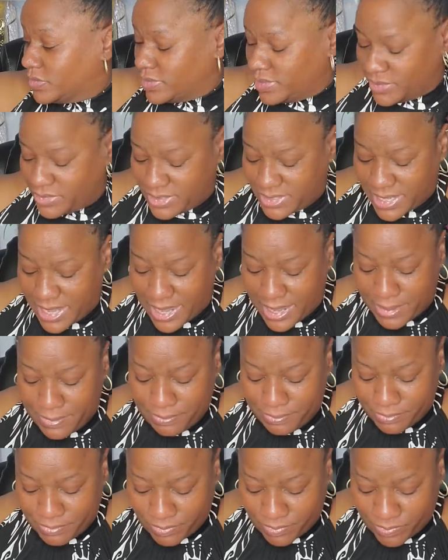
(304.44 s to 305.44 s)
there's that.
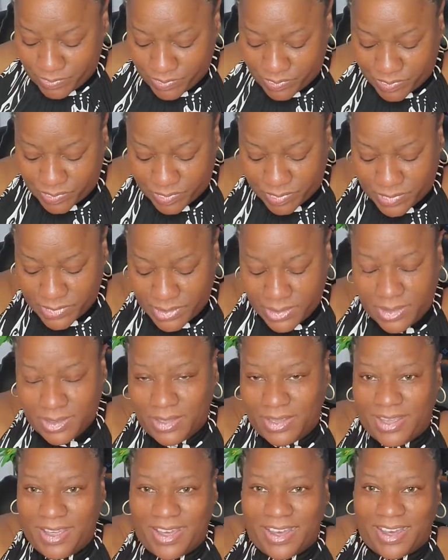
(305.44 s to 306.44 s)

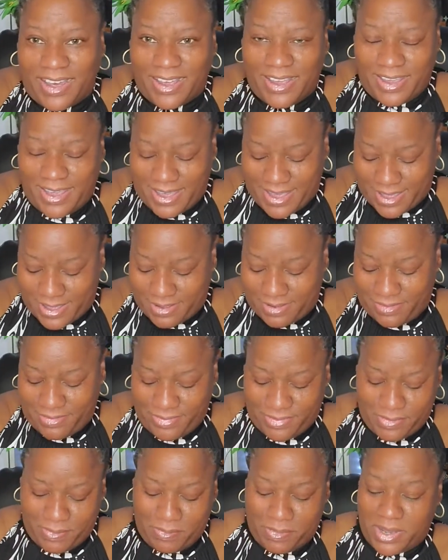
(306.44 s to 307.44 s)
I have
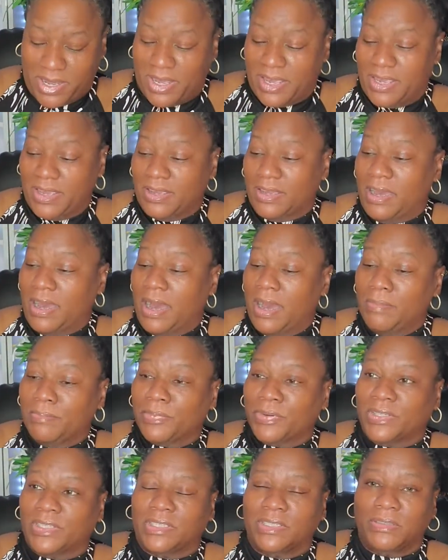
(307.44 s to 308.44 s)
my
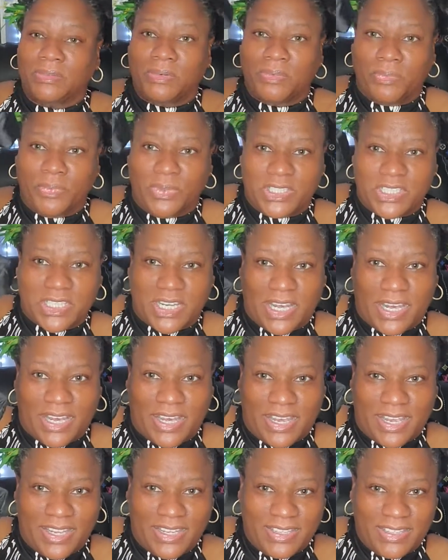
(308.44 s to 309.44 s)
umbrella, which
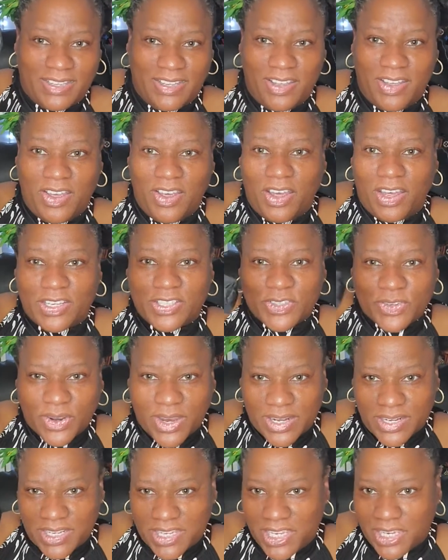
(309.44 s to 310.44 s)
I
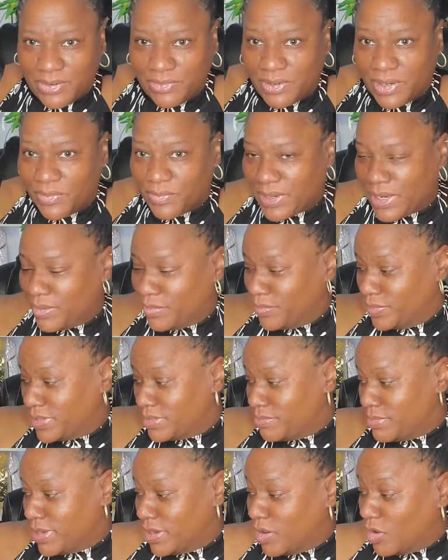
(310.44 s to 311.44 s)
try to carry around with
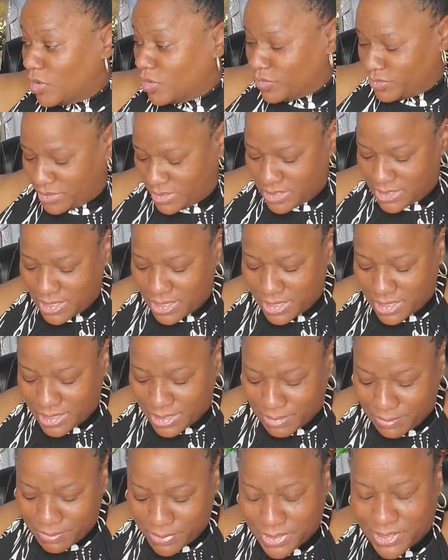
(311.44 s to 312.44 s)
me all the
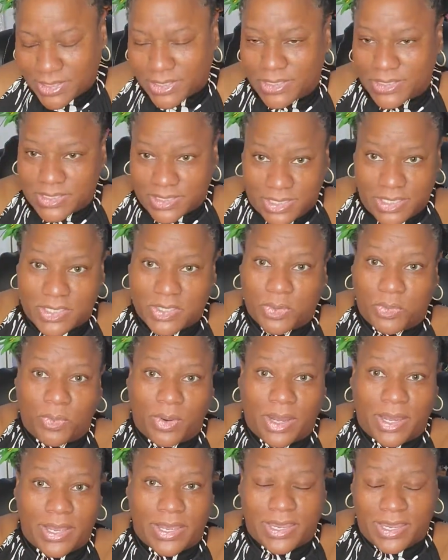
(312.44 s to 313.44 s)
time because it's
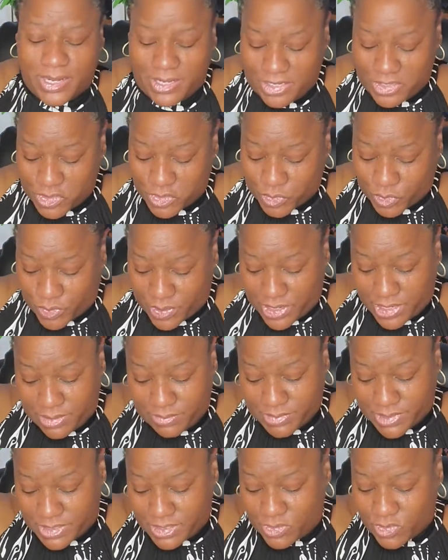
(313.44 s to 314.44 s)
Hawaii and it just
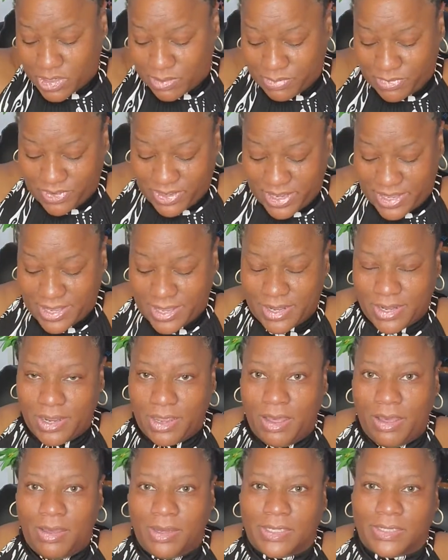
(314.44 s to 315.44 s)
rains at the drop of a hat.
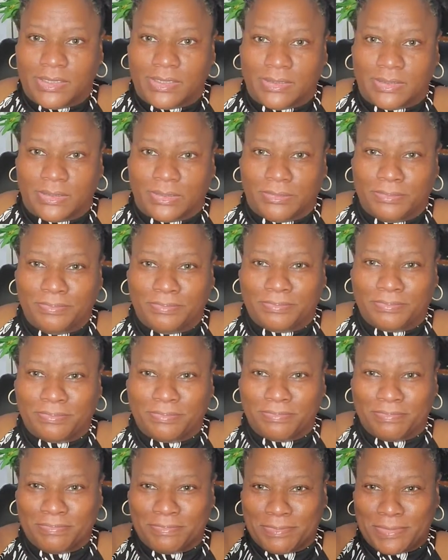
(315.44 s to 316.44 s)
Uh-oh.
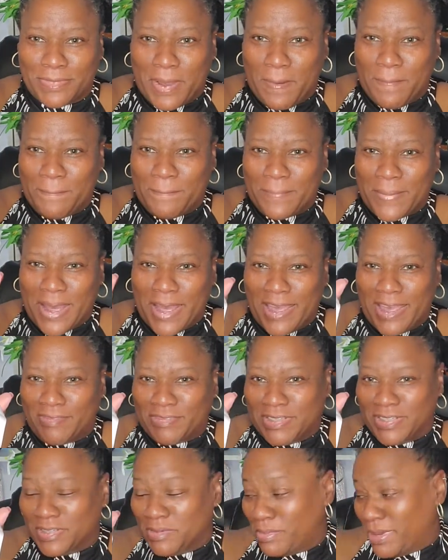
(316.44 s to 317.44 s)
I have
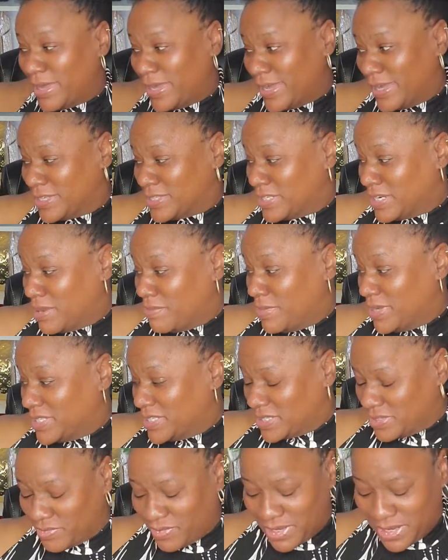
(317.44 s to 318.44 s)
another bag, so that makes
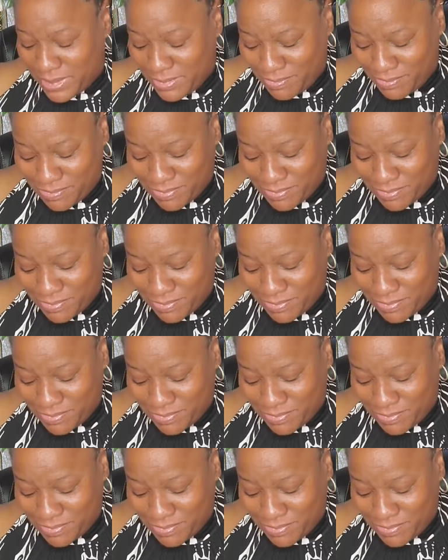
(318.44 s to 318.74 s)
3.